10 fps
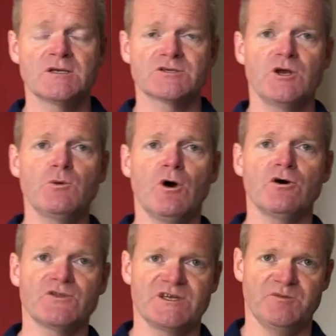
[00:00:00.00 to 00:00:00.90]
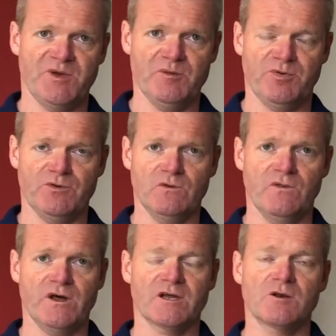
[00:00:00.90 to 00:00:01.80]
So who are these people
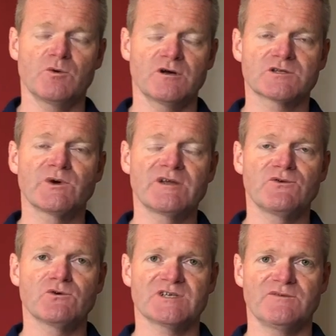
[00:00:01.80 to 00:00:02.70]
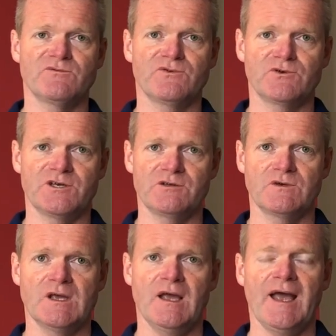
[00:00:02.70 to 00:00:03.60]
that are going to work 24/7 for you?
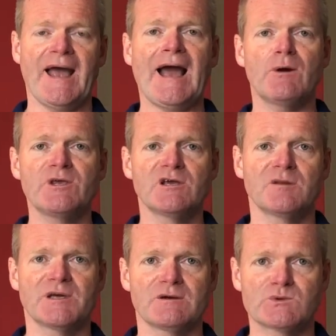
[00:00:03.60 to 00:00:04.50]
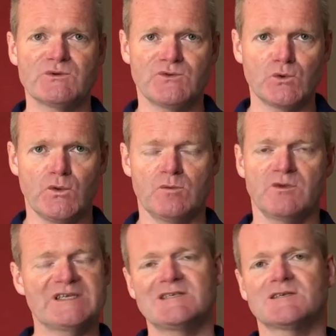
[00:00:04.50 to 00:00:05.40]
How are you going to be able to afford them?
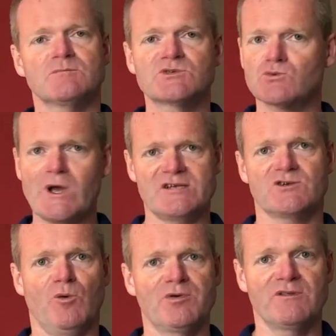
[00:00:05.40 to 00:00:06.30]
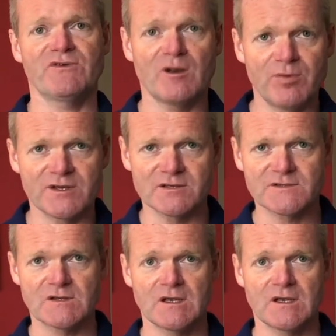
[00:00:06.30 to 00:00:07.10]
Is it some sweatshop in the Philippines?